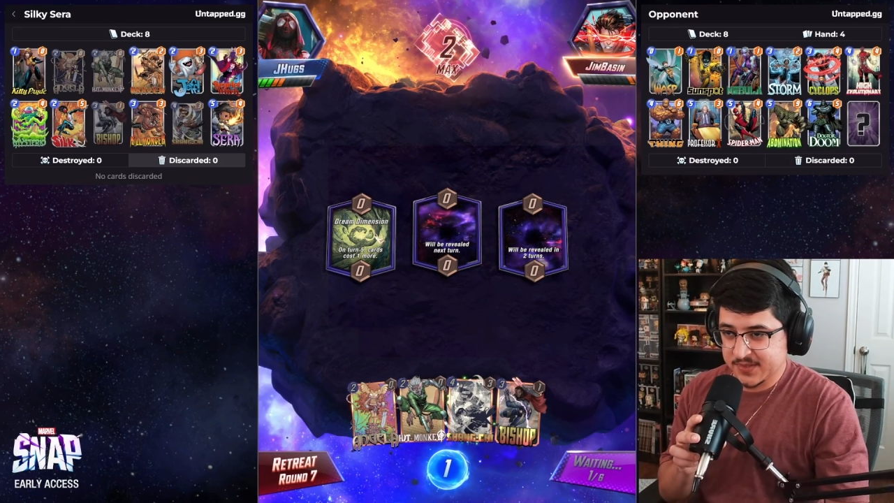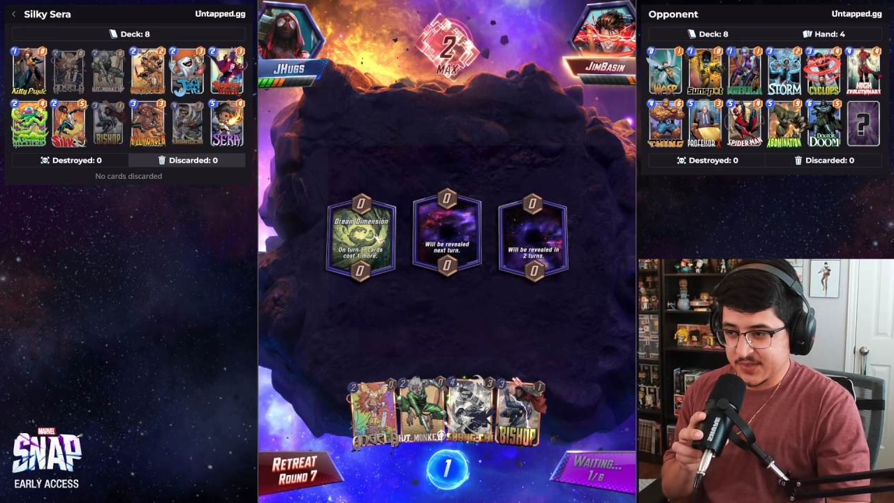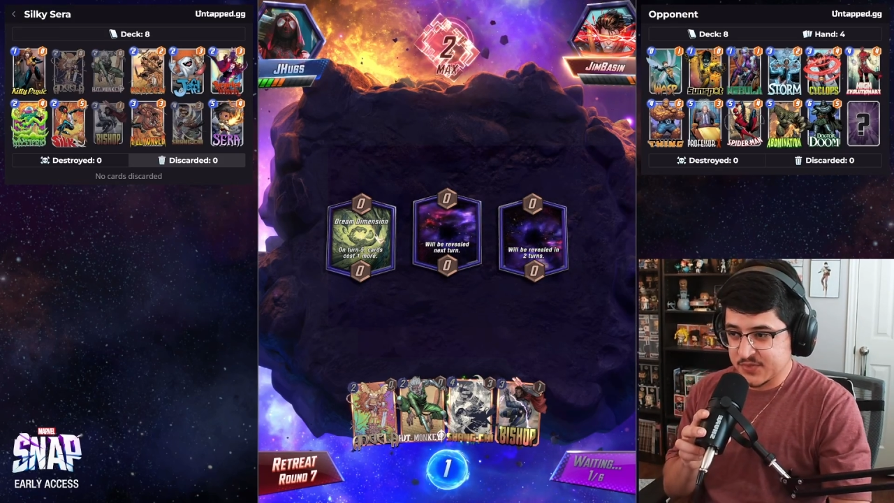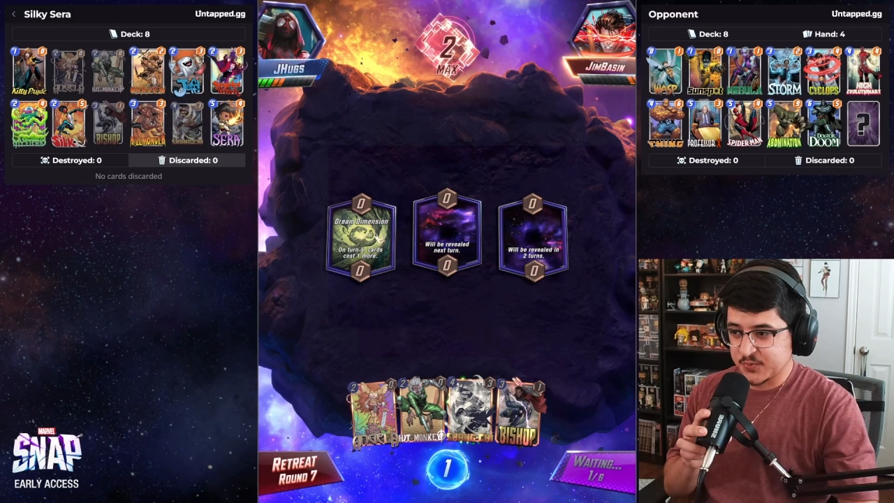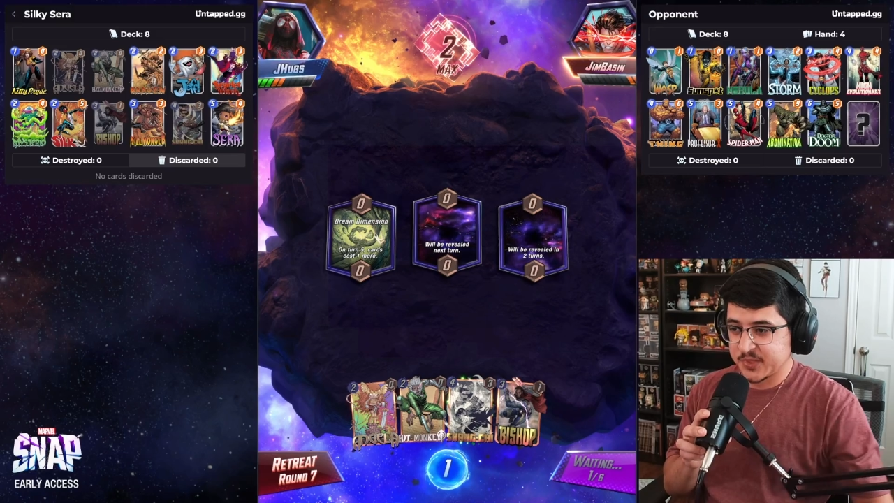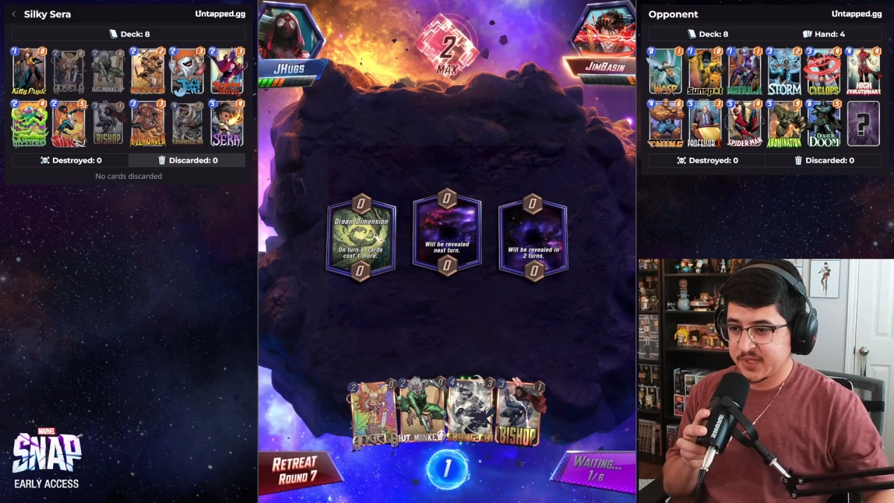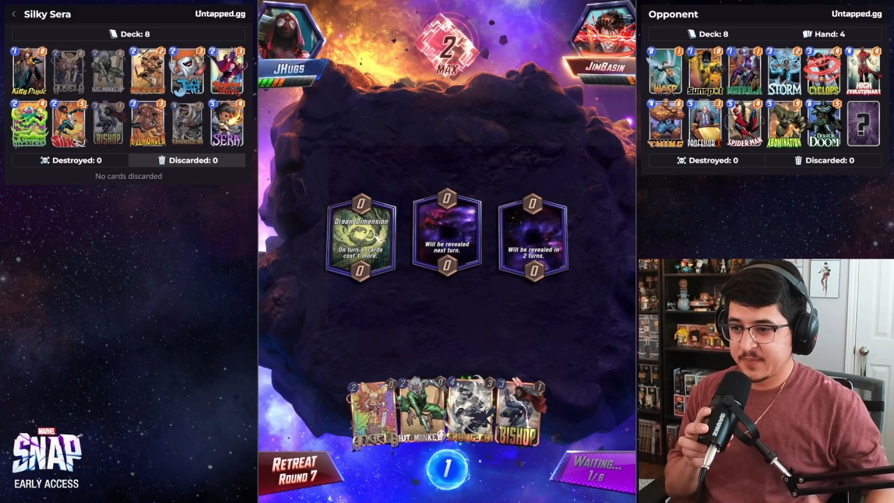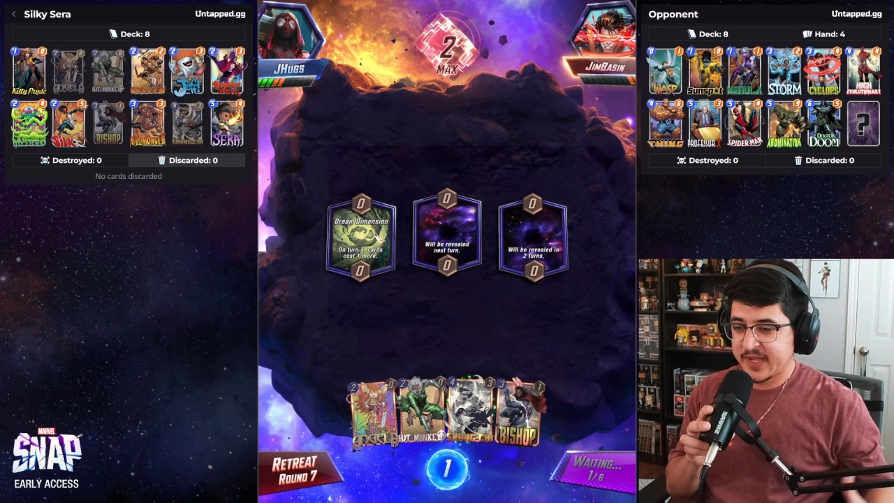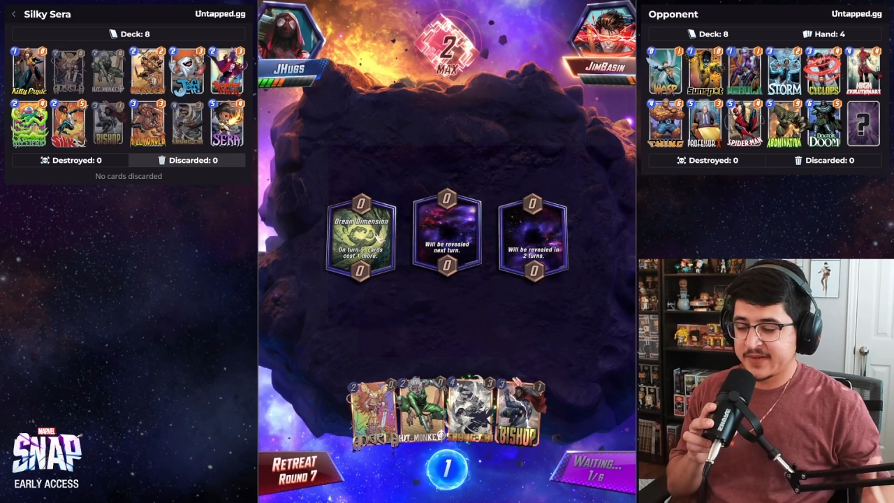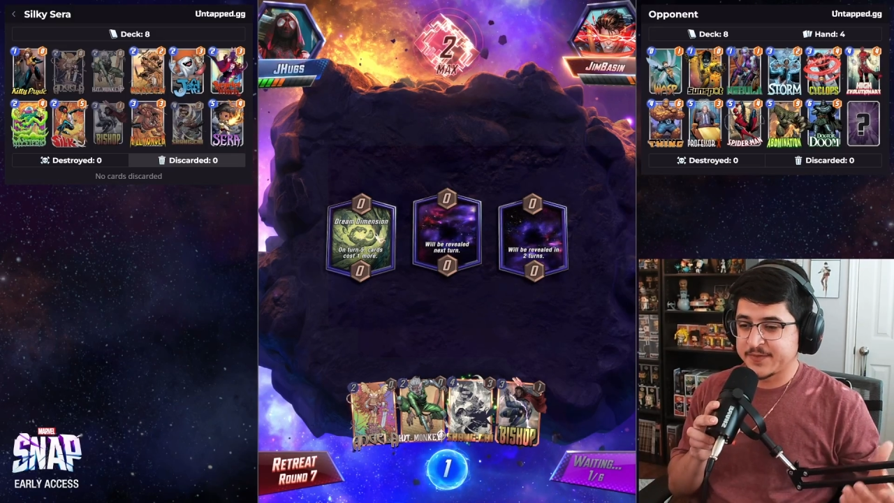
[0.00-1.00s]
is really
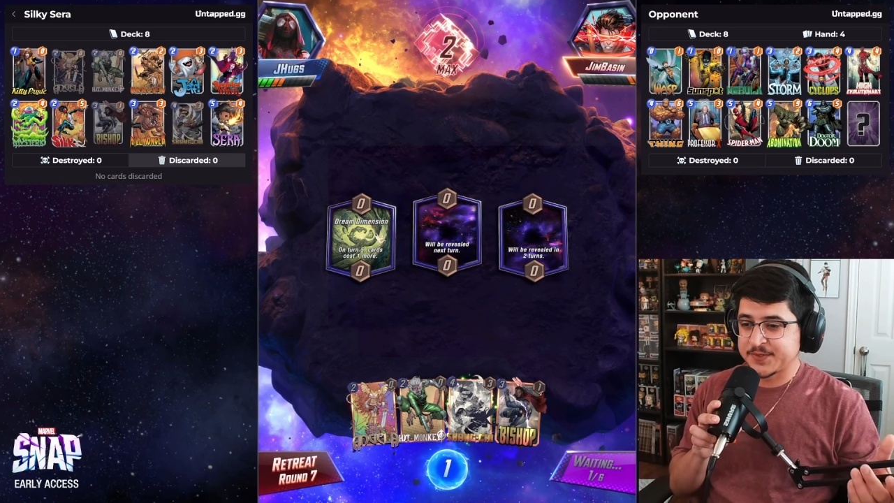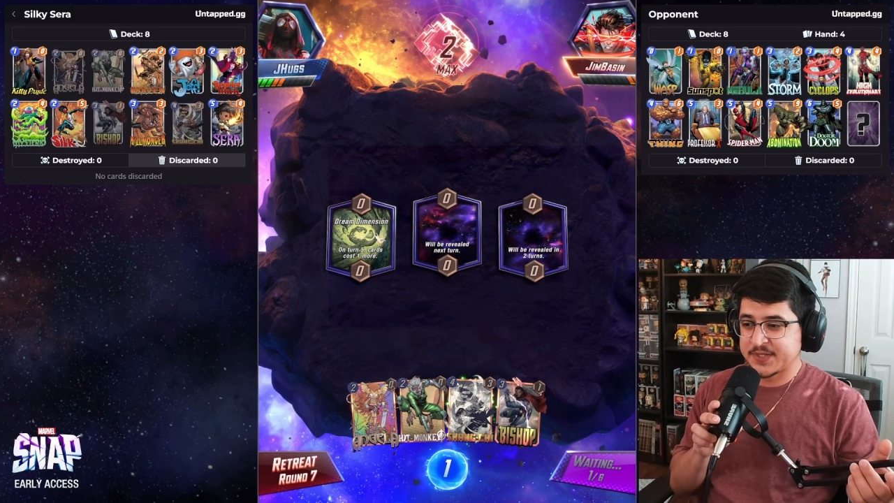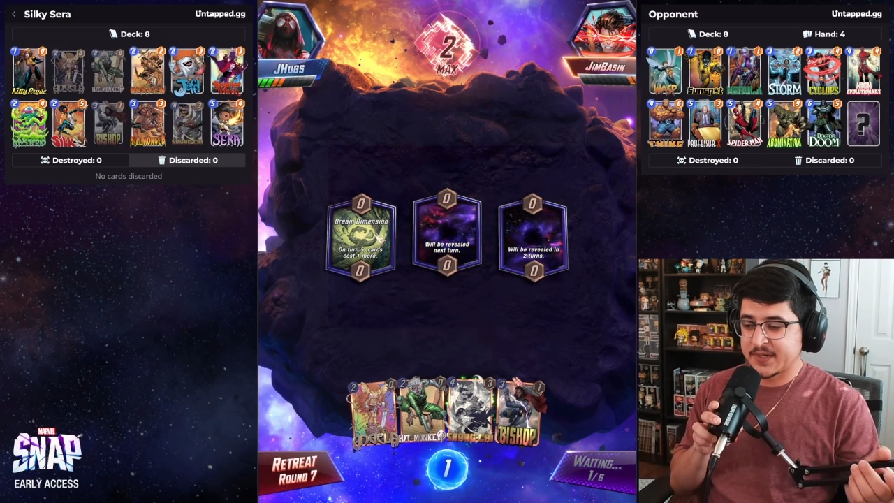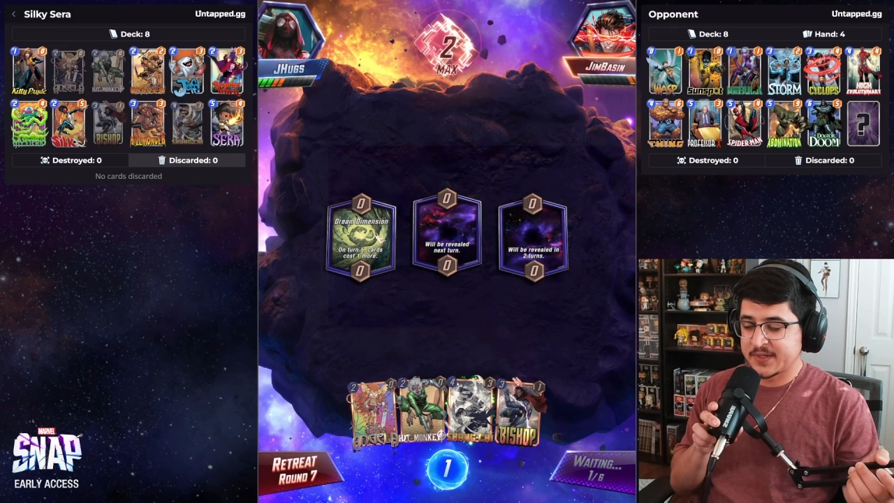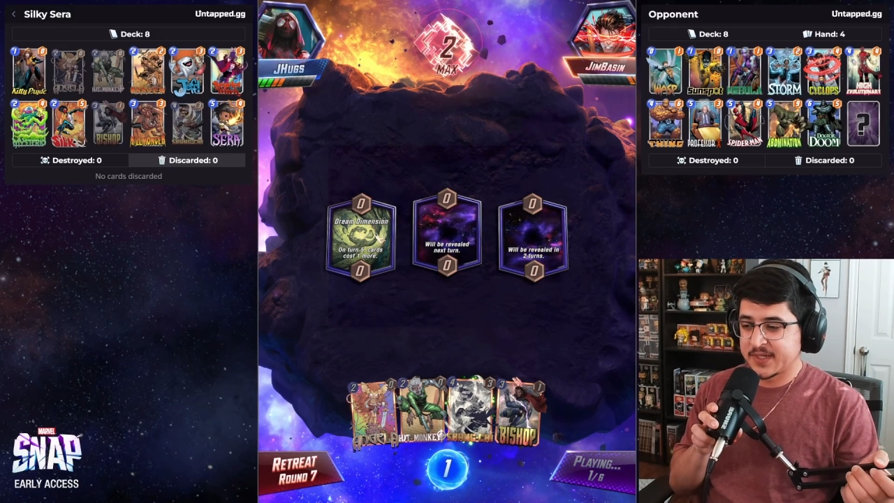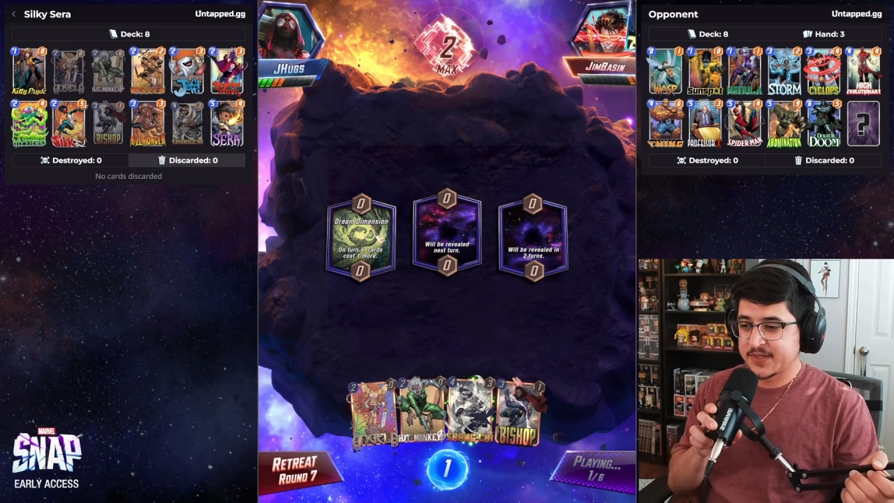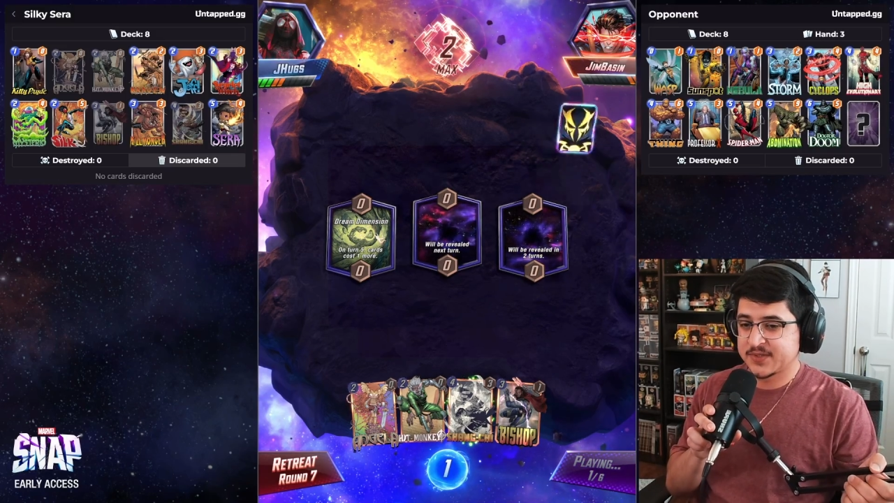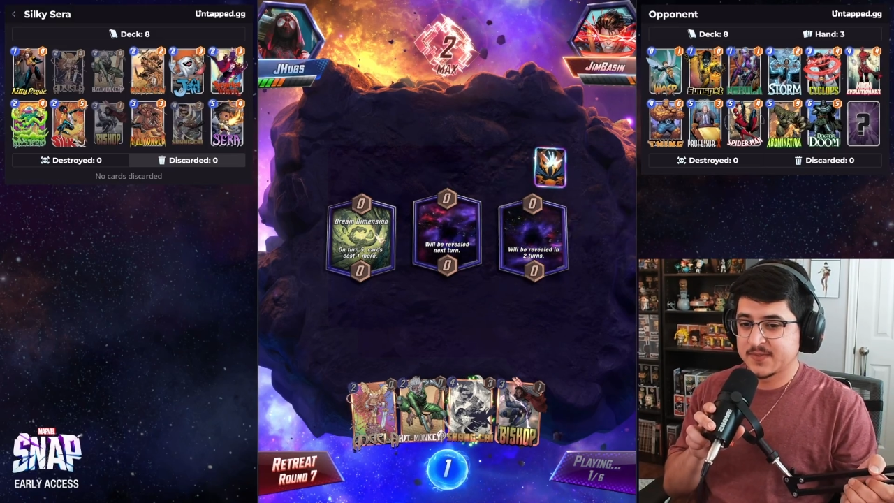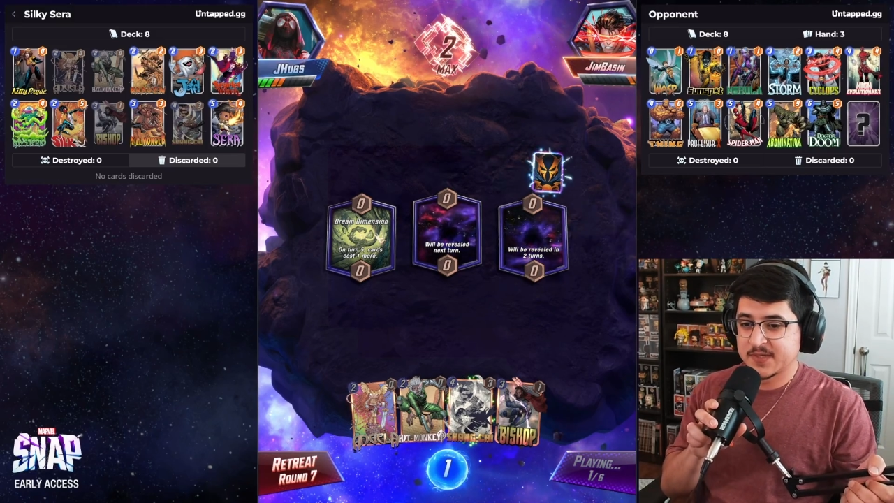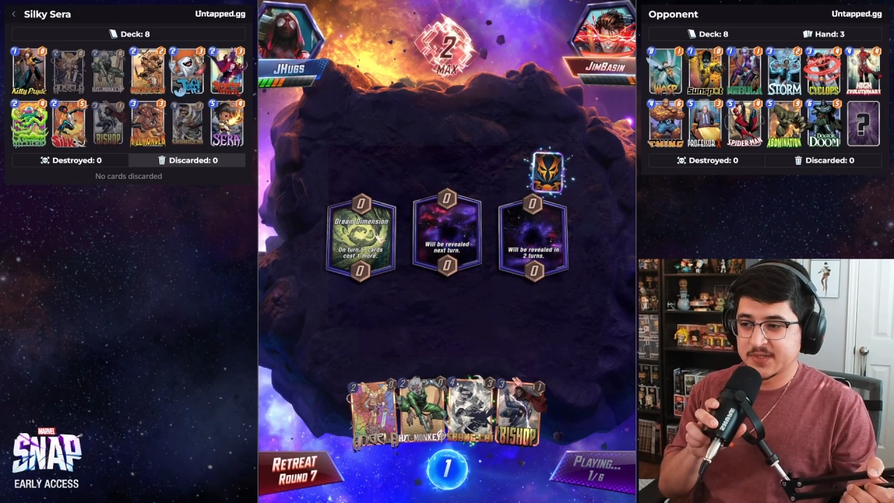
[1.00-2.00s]
bad for Sera
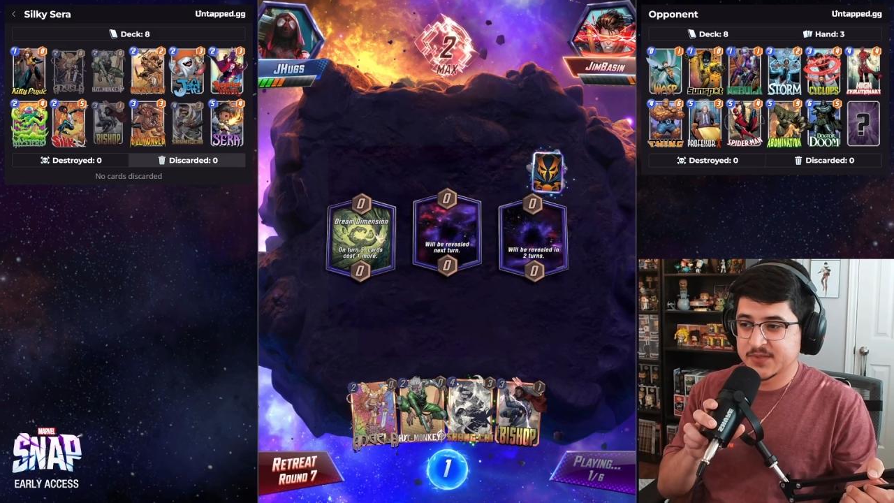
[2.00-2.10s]
decks because,